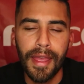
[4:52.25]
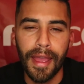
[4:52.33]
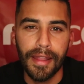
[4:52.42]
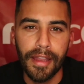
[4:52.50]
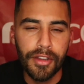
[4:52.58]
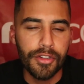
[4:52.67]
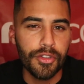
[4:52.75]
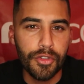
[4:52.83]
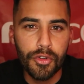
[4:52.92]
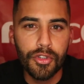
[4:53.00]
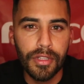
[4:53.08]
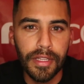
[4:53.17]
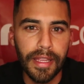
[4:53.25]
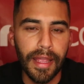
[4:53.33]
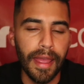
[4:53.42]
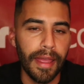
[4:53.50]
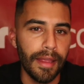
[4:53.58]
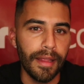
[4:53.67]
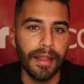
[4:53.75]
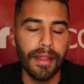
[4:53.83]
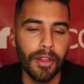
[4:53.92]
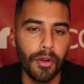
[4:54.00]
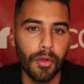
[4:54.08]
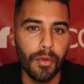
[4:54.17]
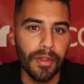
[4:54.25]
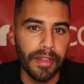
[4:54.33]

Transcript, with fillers: and then there's usually a little